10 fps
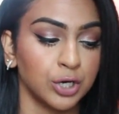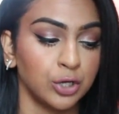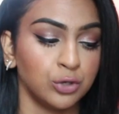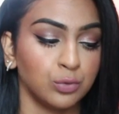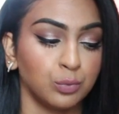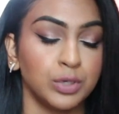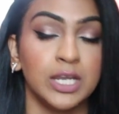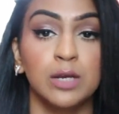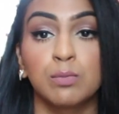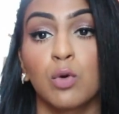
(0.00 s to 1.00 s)
you
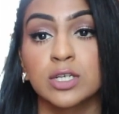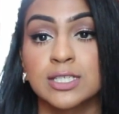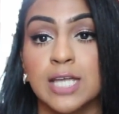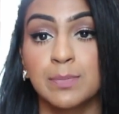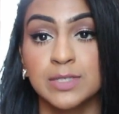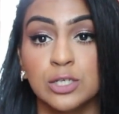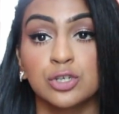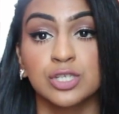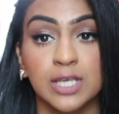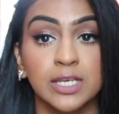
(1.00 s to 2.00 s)
need more steps in
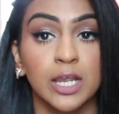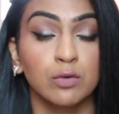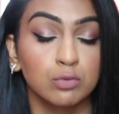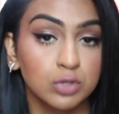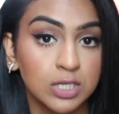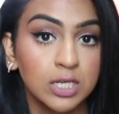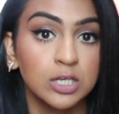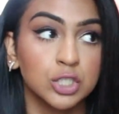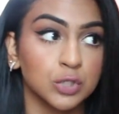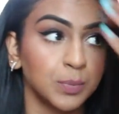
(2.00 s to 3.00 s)
your skincare
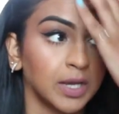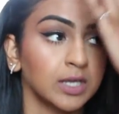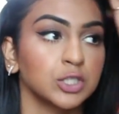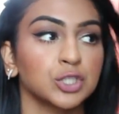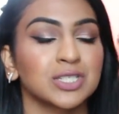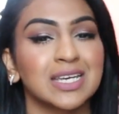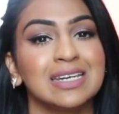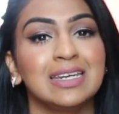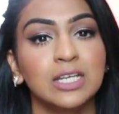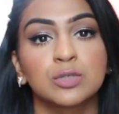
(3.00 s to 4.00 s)
routine just because your
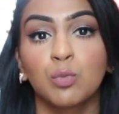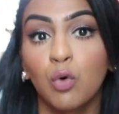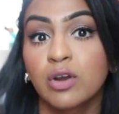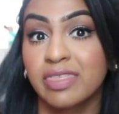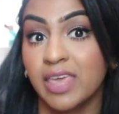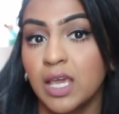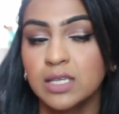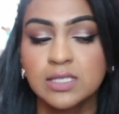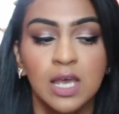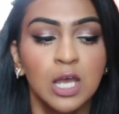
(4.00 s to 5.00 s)
skin needs more
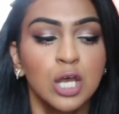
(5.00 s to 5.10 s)
things.